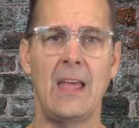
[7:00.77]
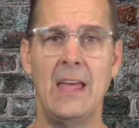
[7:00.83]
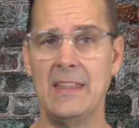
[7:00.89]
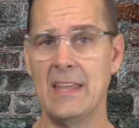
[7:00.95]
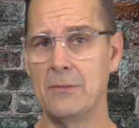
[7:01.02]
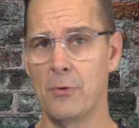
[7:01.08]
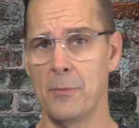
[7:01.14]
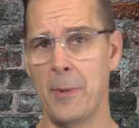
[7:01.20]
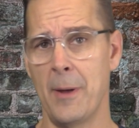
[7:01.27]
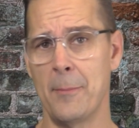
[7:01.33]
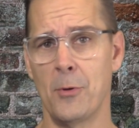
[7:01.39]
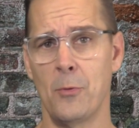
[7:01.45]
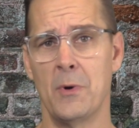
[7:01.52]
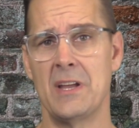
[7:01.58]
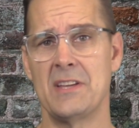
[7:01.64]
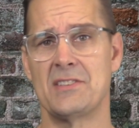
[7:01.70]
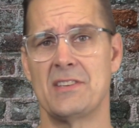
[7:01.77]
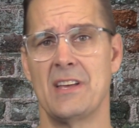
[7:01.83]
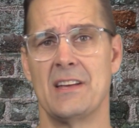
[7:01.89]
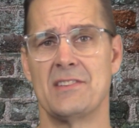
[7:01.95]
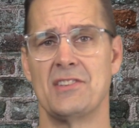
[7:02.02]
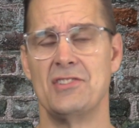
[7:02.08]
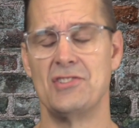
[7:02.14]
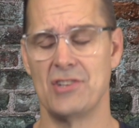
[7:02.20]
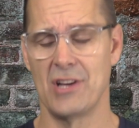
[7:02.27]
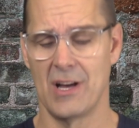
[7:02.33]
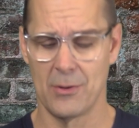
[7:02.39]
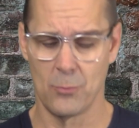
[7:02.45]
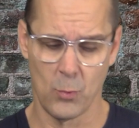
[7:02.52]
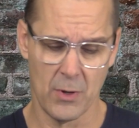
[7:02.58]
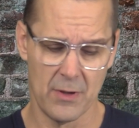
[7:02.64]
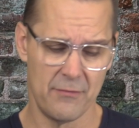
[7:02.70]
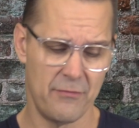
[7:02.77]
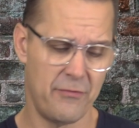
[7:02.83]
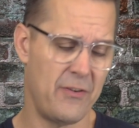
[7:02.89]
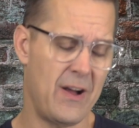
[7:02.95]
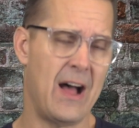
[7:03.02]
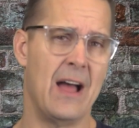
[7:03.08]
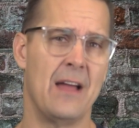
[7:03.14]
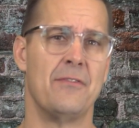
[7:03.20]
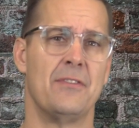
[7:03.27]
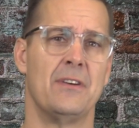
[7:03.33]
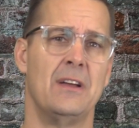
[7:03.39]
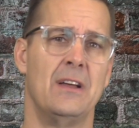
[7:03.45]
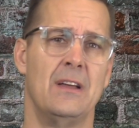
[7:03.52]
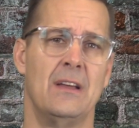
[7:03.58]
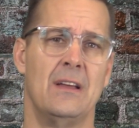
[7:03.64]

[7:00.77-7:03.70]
And then remember what it says in John 1:5.